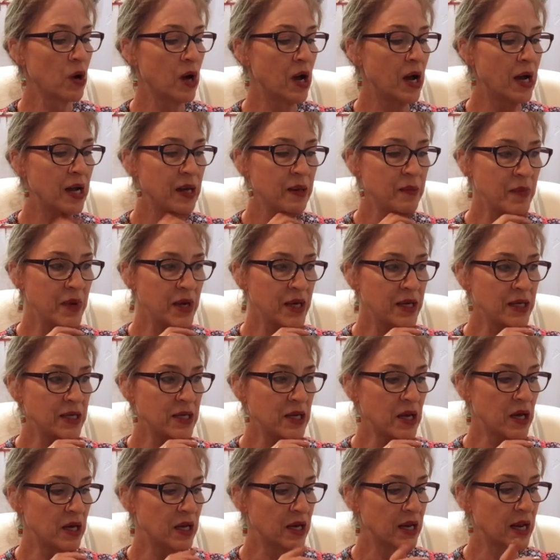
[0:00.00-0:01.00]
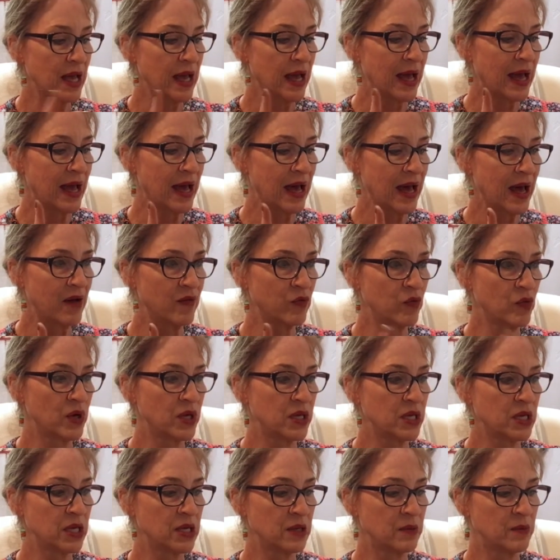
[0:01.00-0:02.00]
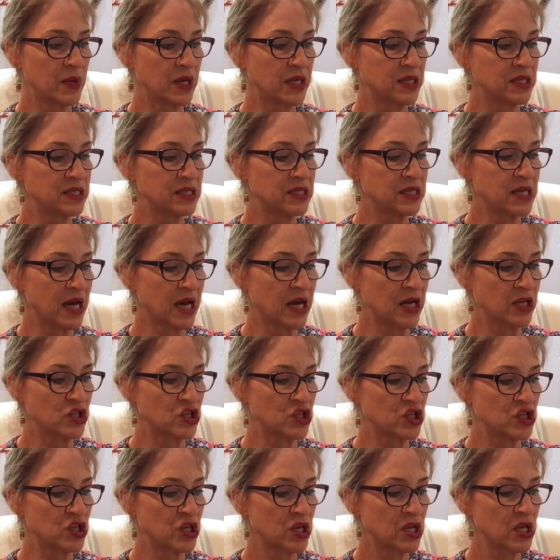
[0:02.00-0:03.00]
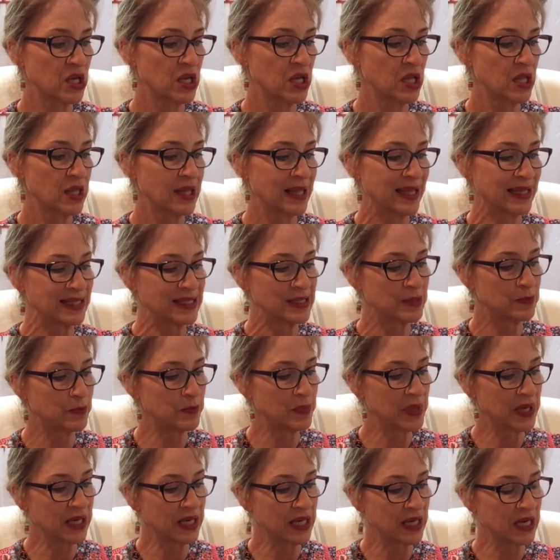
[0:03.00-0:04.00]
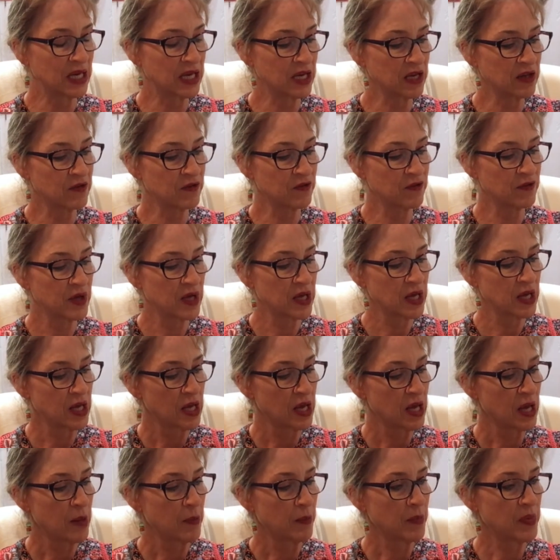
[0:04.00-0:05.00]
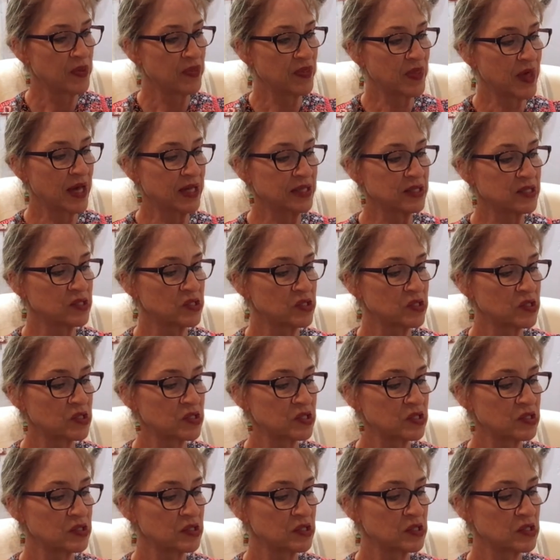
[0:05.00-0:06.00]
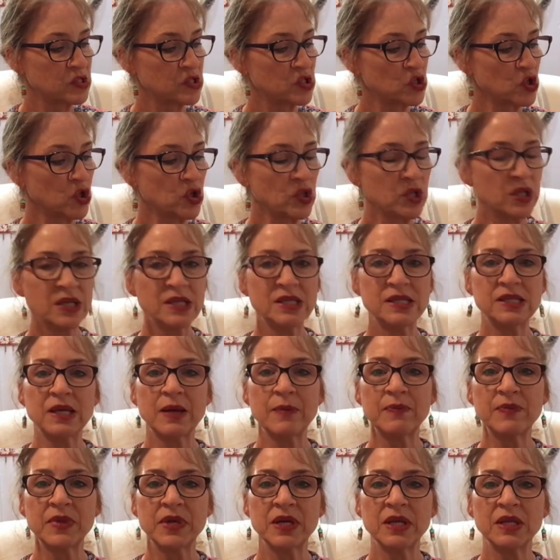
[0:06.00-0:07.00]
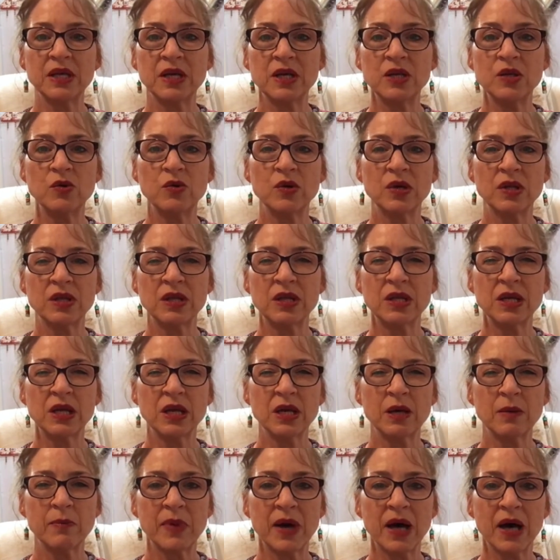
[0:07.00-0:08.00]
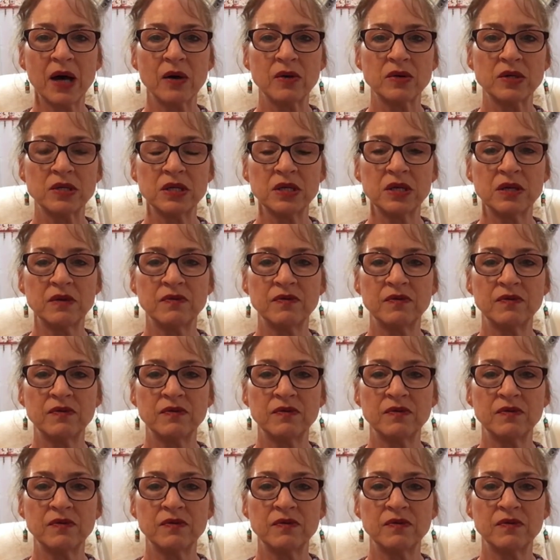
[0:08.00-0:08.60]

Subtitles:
I might not have one in my stash that's big enough, but that's certainly something that you can think about if